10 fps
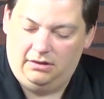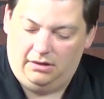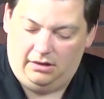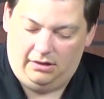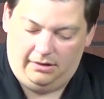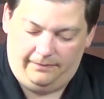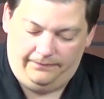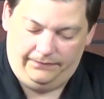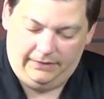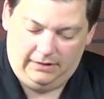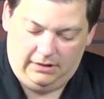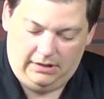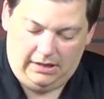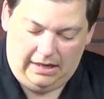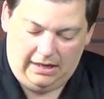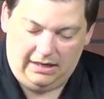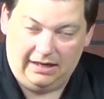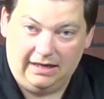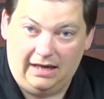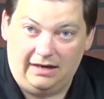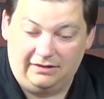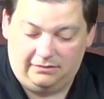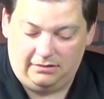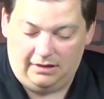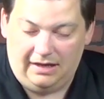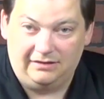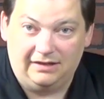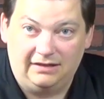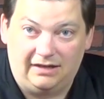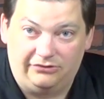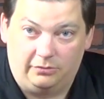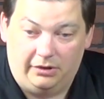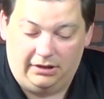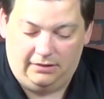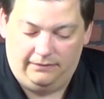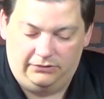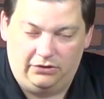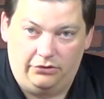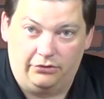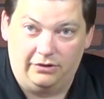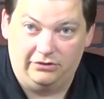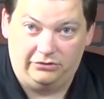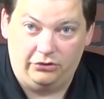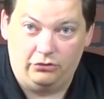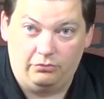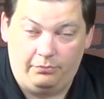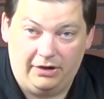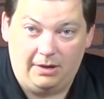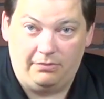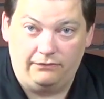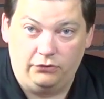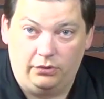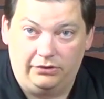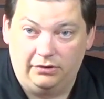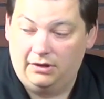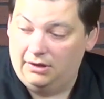And again, it's a condenser mic, so there is still pickup of noise.